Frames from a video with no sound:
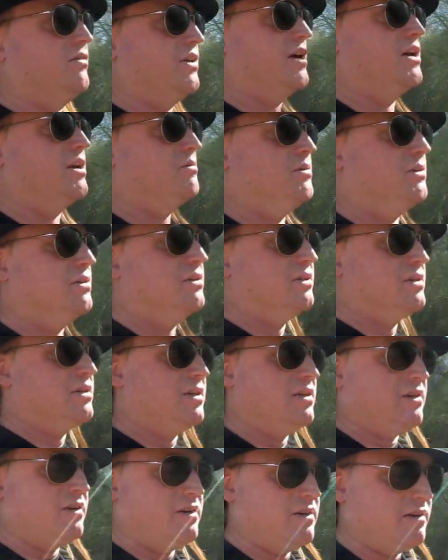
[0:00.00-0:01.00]
animals,
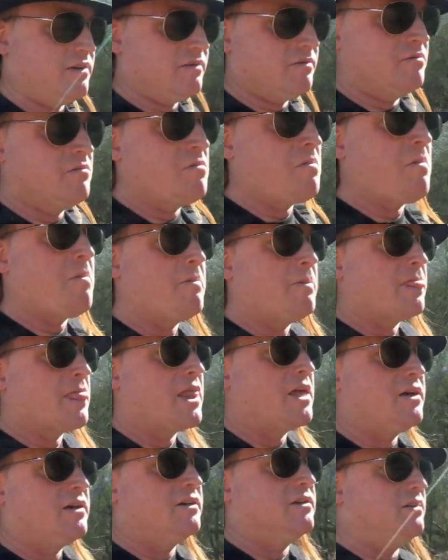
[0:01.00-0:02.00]

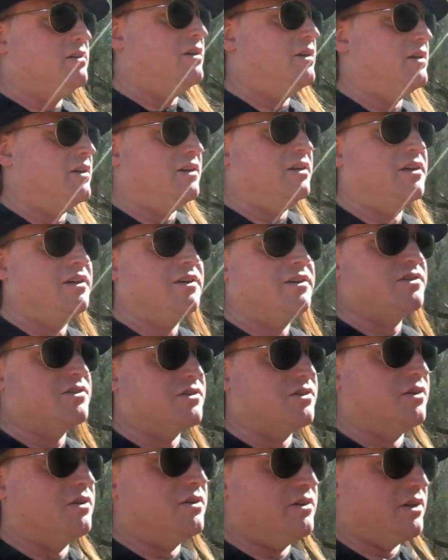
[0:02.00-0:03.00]
then
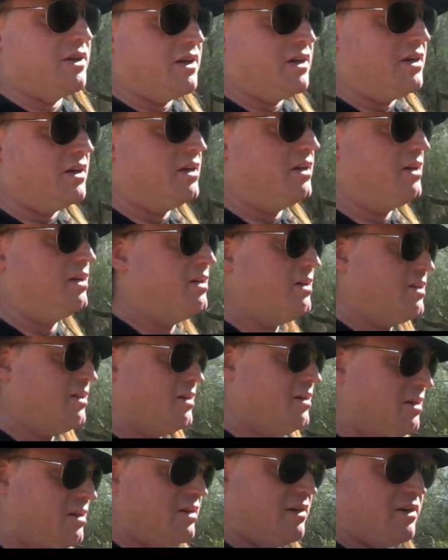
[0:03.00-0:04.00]
surely
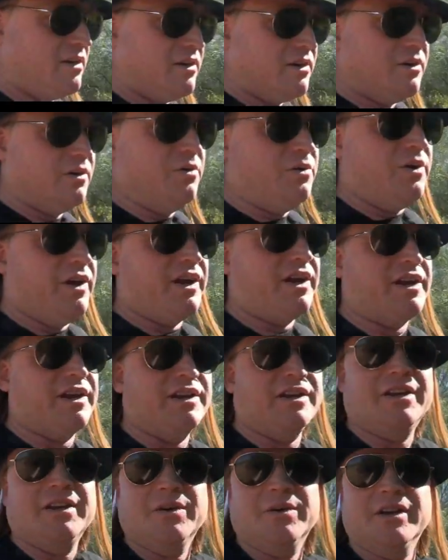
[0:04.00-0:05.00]
we
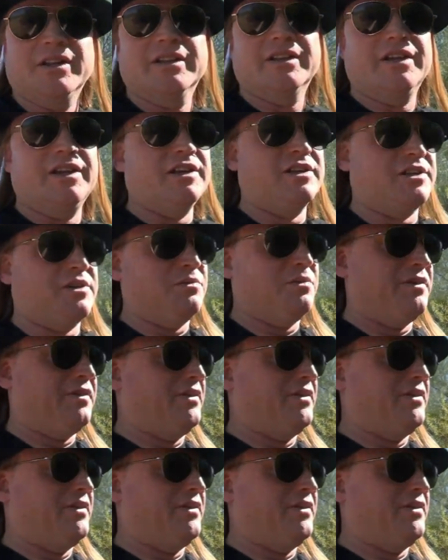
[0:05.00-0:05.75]
can do at least what